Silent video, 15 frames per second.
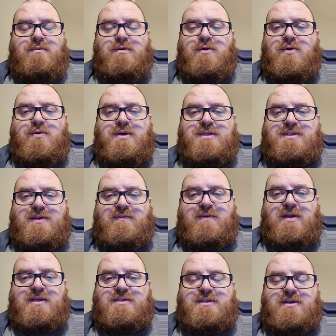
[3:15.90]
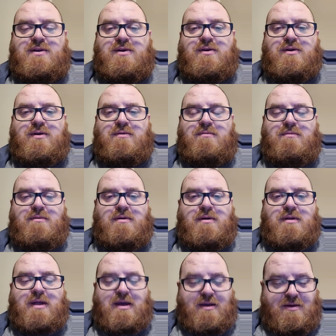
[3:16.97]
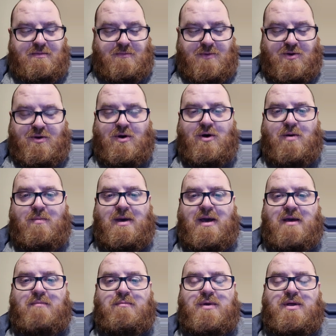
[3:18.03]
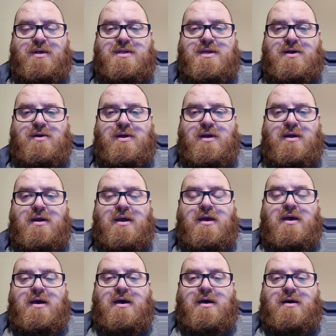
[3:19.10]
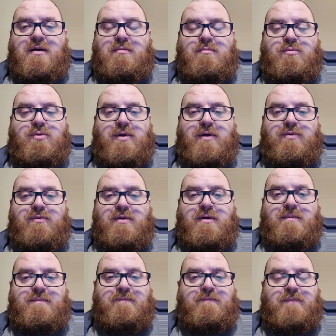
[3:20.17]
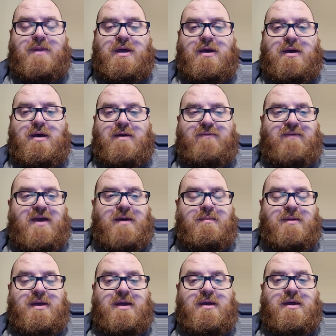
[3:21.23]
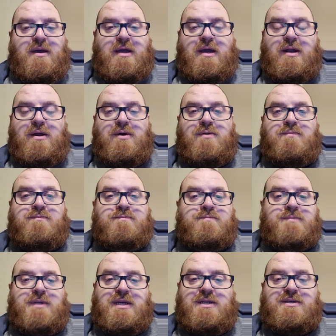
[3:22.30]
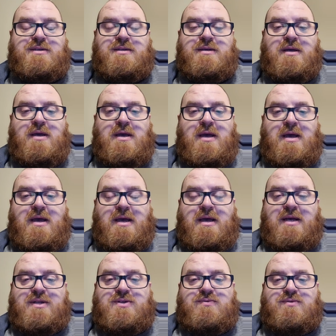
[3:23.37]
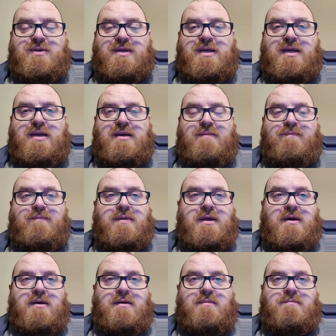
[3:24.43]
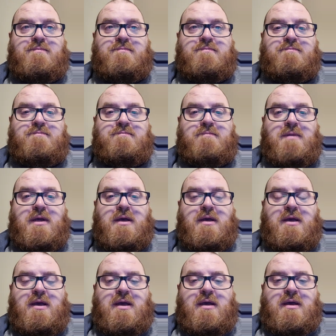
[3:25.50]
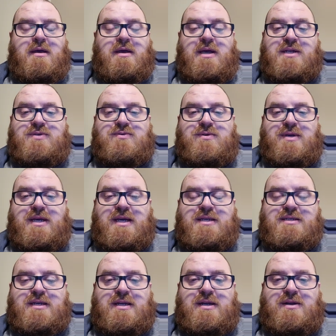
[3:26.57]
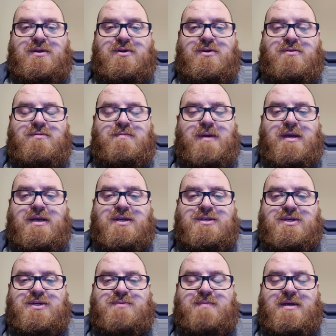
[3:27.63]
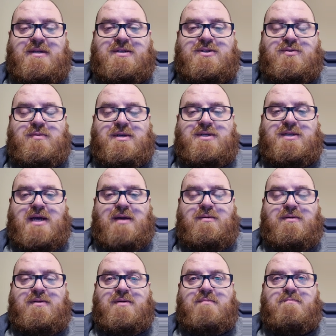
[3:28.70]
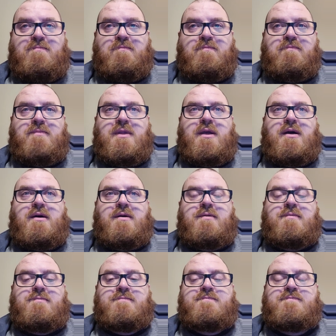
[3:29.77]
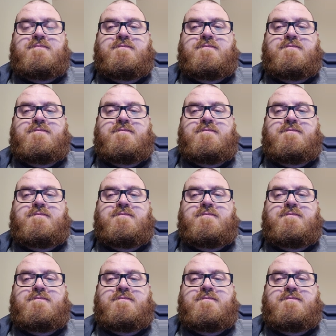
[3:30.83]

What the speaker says: always have considered like all my military brethren, family. It's it's really um, it's really easy to do because you spend so much time with them. Um,